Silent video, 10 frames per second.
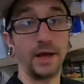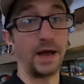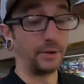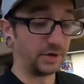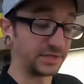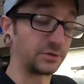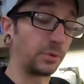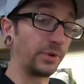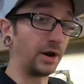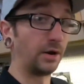Anyways, that's
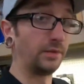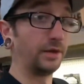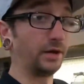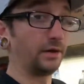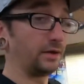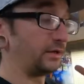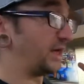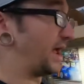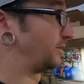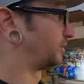where we are on the
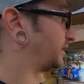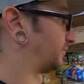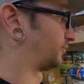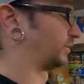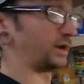angle kit for right